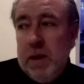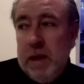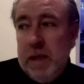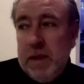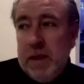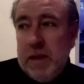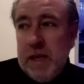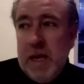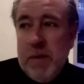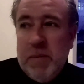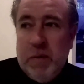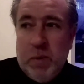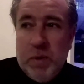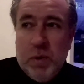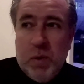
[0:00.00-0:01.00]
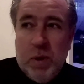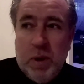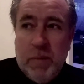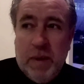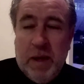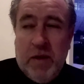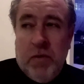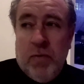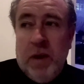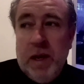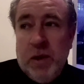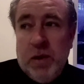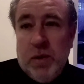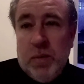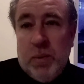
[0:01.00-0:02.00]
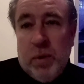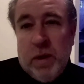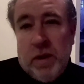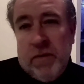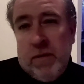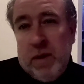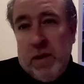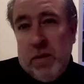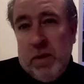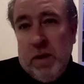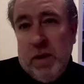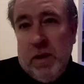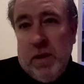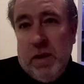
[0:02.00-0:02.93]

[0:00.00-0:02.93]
It's the same if we're talking about the racial point of view.